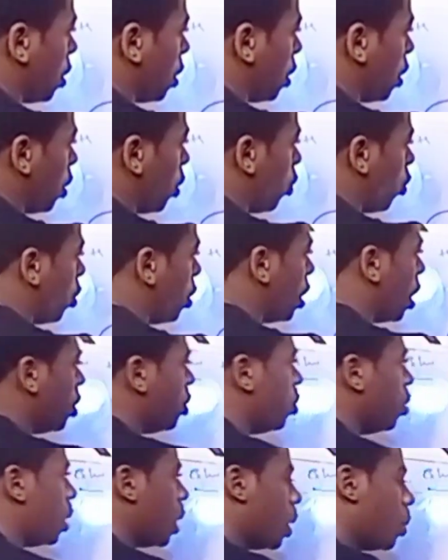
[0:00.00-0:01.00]
When you are
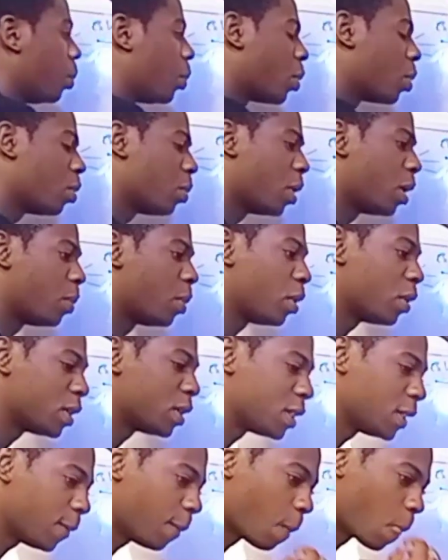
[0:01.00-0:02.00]
doing improper
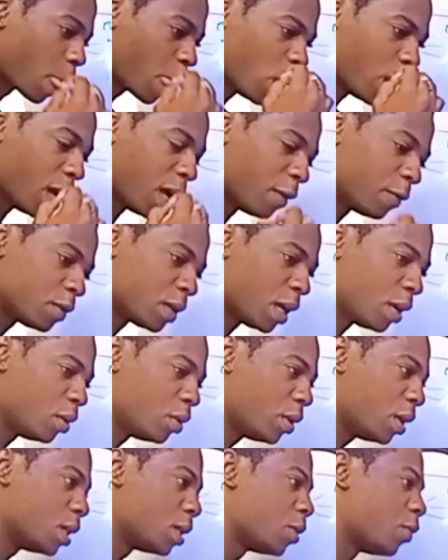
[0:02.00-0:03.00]
flossing, after you
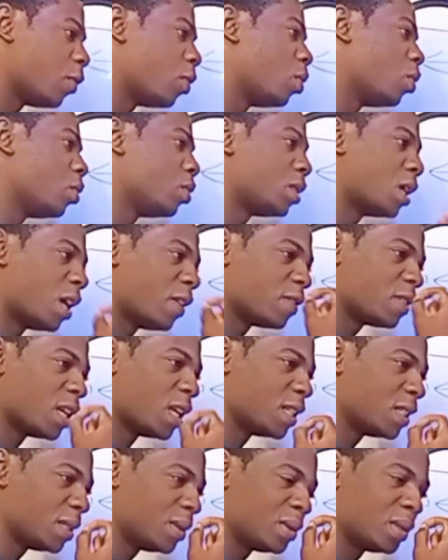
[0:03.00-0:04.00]
eat food, after
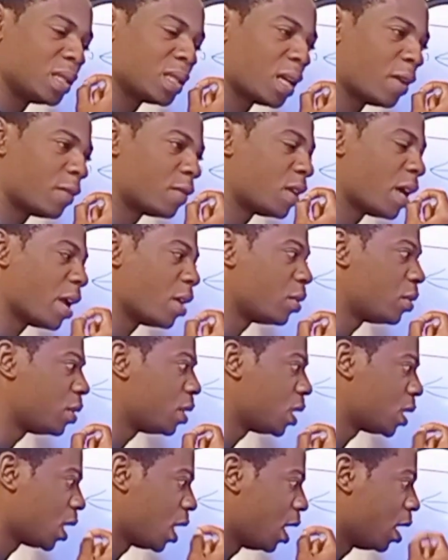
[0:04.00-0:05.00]
you do this,
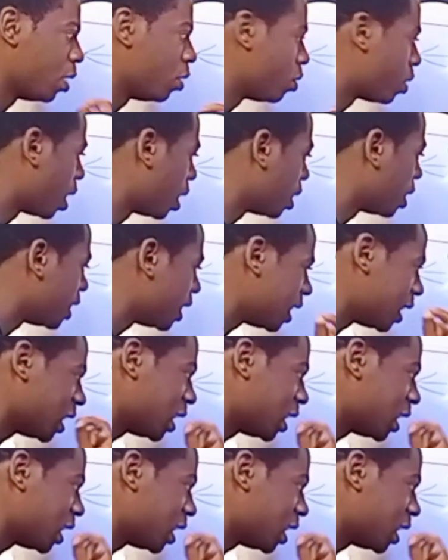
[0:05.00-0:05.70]
you can create